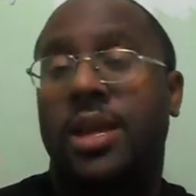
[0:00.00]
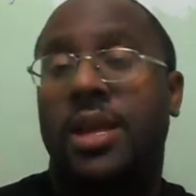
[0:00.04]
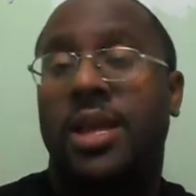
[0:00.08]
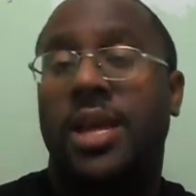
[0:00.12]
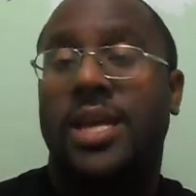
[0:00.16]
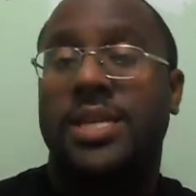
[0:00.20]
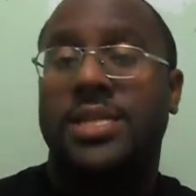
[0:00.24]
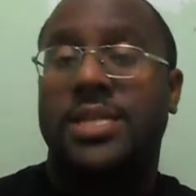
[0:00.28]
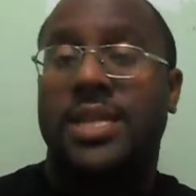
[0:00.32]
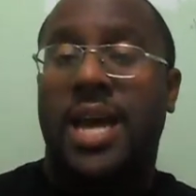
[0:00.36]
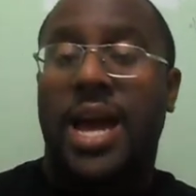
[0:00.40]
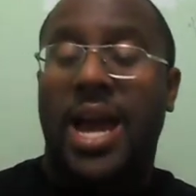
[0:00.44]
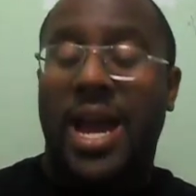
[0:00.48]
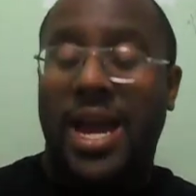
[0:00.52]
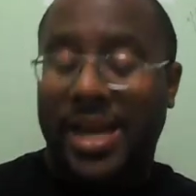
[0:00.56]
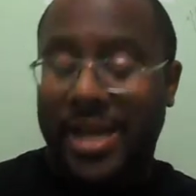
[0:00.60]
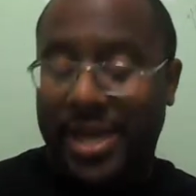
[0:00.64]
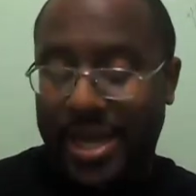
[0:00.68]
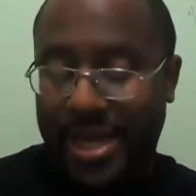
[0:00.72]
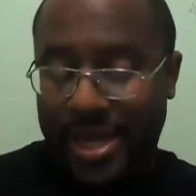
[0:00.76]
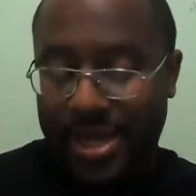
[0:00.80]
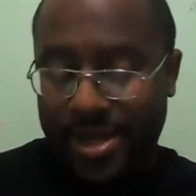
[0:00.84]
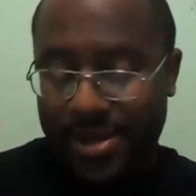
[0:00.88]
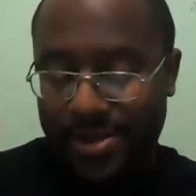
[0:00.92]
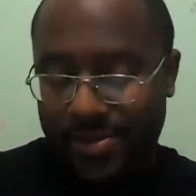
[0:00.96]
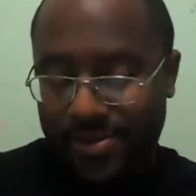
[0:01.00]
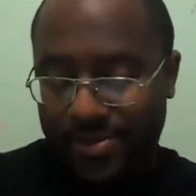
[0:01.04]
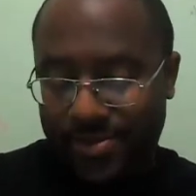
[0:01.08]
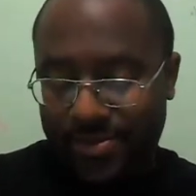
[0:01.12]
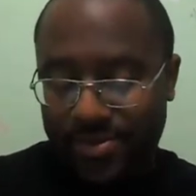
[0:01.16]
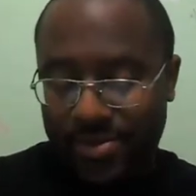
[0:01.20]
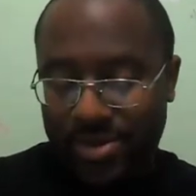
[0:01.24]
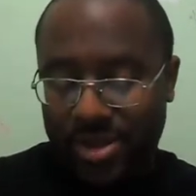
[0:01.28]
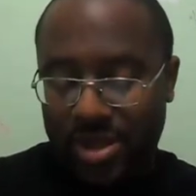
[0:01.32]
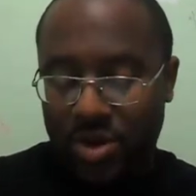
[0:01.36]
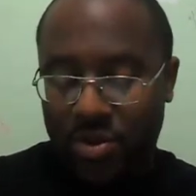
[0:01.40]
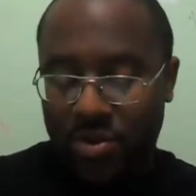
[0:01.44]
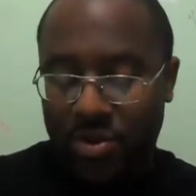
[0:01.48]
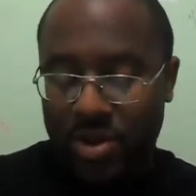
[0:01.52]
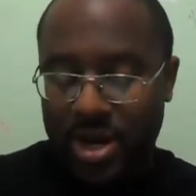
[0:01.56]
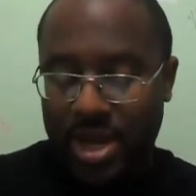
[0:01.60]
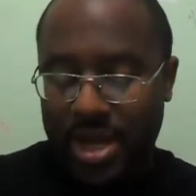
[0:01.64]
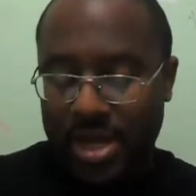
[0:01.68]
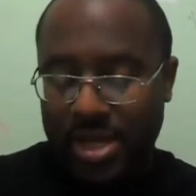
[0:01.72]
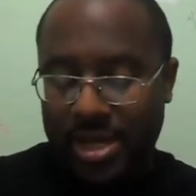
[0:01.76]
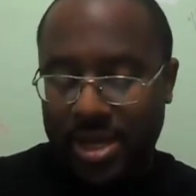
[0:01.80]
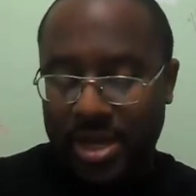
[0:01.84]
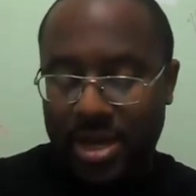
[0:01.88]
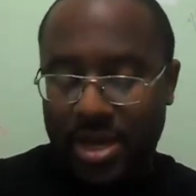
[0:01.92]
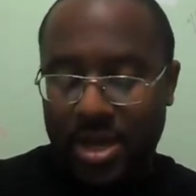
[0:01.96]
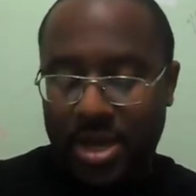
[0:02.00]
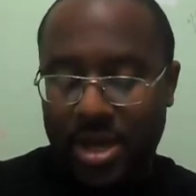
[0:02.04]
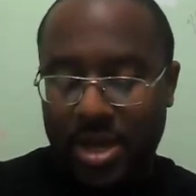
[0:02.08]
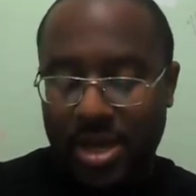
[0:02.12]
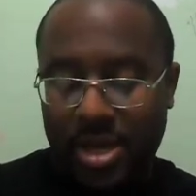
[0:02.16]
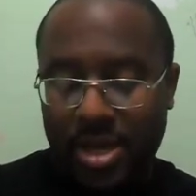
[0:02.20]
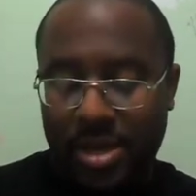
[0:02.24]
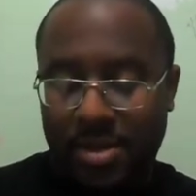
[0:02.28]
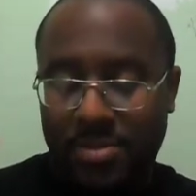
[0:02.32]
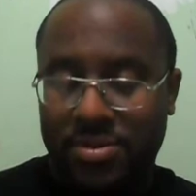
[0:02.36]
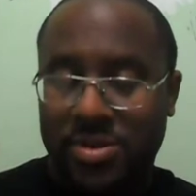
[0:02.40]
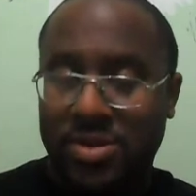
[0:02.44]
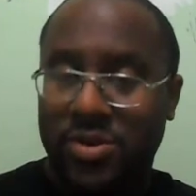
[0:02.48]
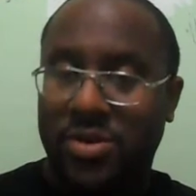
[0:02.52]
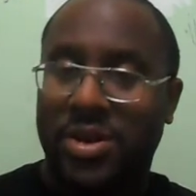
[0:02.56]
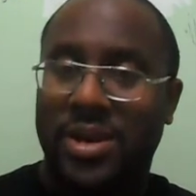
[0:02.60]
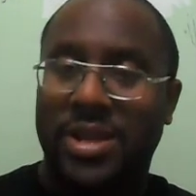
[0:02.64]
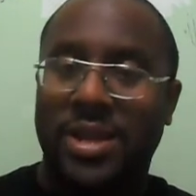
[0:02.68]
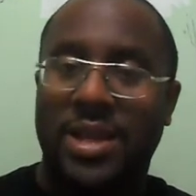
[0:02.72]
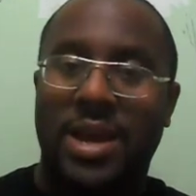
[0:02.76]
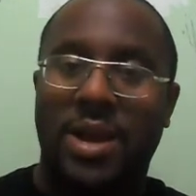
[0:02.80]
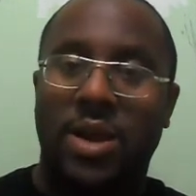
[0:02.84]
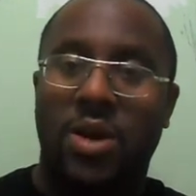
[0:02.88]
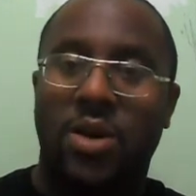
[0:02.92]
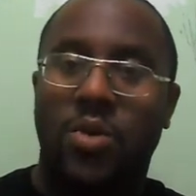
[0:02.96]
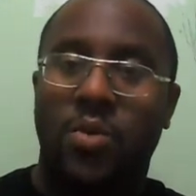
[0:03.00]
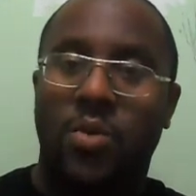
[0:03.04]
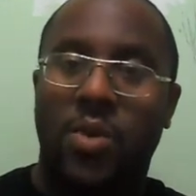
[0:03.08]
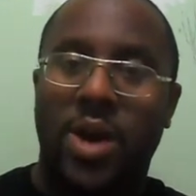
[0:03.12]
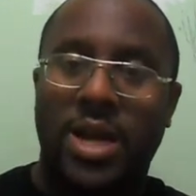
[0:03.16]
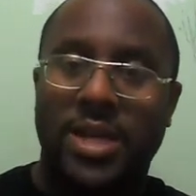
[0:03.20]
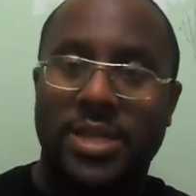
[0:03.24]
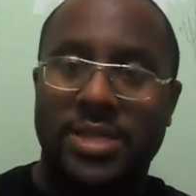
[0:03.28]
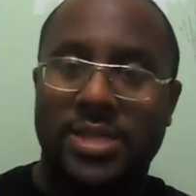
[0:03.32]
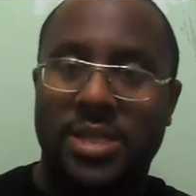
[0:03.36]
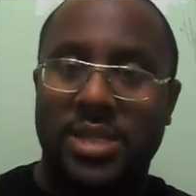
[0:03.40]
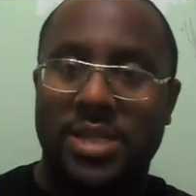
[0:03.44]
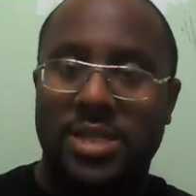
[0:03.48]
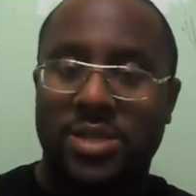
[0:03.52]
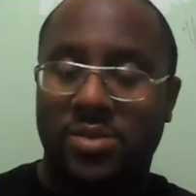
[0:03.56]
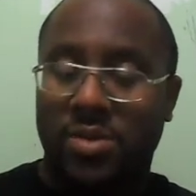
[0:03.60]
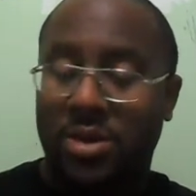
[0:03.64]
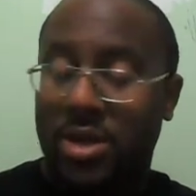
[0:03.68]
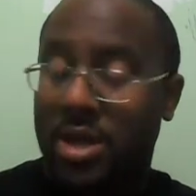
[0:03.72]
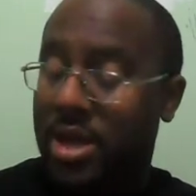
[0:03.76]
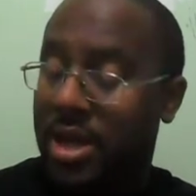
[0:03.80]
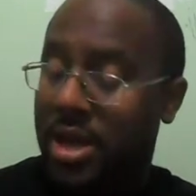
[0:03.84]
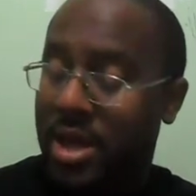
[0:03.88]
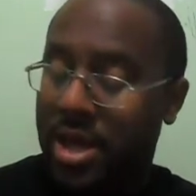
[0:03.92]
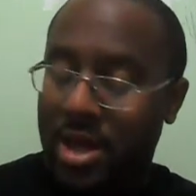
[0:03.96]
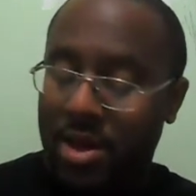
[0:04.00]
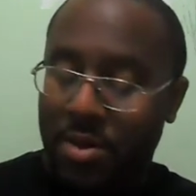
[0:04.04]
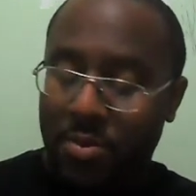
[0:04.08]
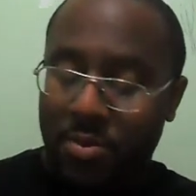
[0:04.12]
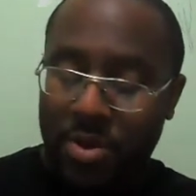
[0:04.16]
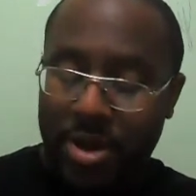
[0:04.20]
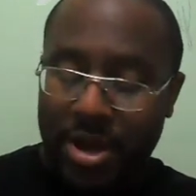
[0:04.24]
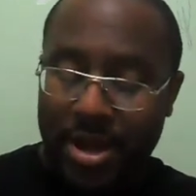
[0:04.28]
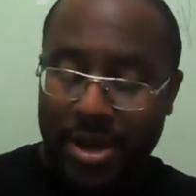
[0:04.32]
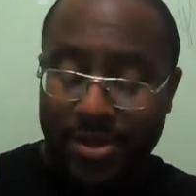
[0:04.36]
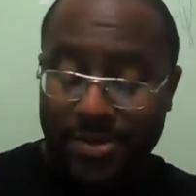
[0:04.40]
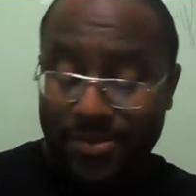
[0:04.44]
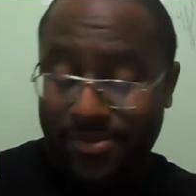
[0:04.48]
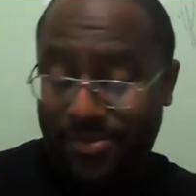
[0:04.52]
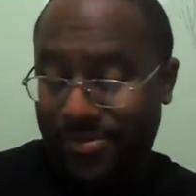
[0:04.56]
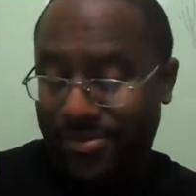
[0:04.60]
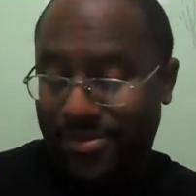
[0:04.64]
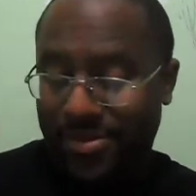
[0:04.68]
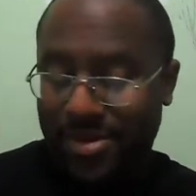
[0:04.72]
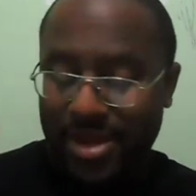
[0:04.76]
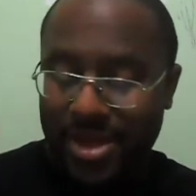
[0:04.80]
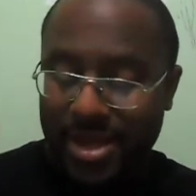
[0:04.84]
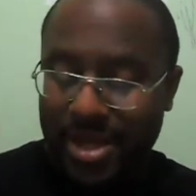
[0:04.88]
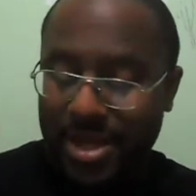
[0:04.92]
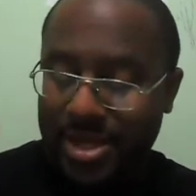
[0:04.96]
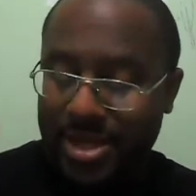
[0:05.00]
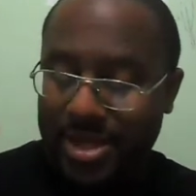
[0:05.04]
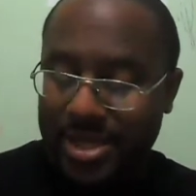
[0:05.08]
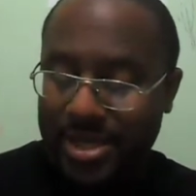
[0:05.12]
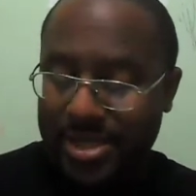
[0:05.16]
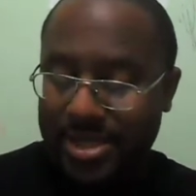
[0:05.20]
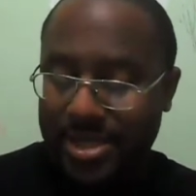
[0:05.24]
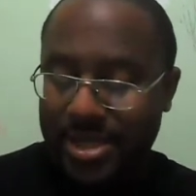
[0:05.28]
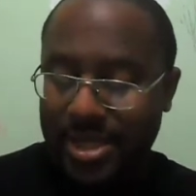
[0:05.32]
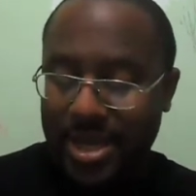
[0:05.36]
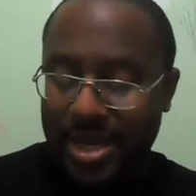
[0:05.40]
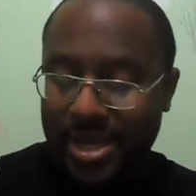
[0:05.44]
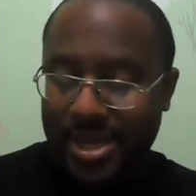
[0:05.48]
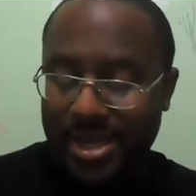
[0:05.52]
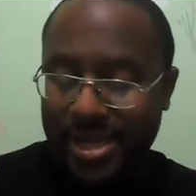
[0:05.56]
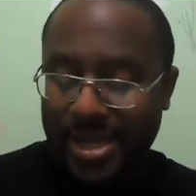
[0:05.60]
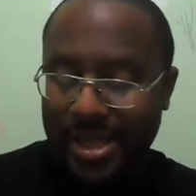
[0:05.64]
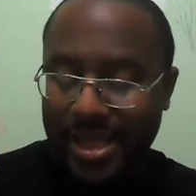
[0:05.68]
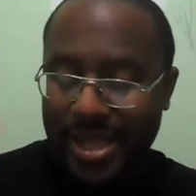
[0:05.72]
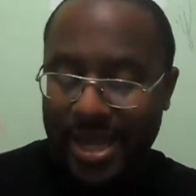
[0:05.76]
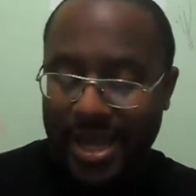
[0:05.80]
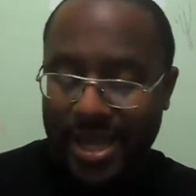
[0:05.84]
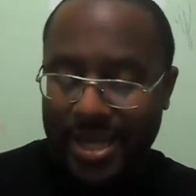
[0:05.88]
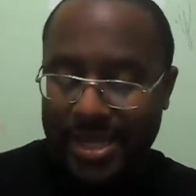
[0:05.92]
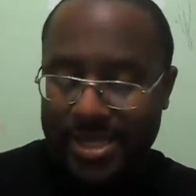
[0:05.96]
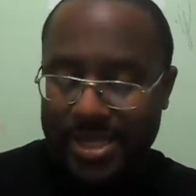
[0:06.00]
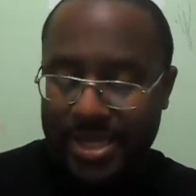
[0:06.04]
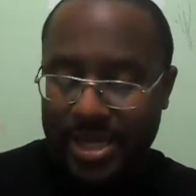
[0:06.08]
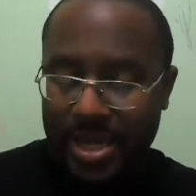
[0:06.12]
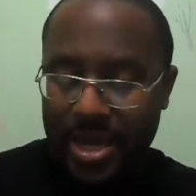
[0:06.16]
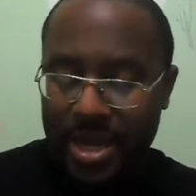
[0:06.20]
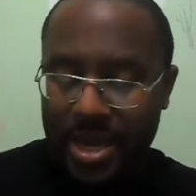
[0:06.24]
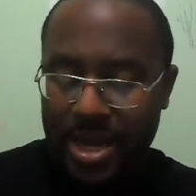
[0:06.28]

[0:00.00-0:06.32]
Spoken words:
That's an idea. Throw it out there. I'm sure he's not going to watch this. But just nonetheless.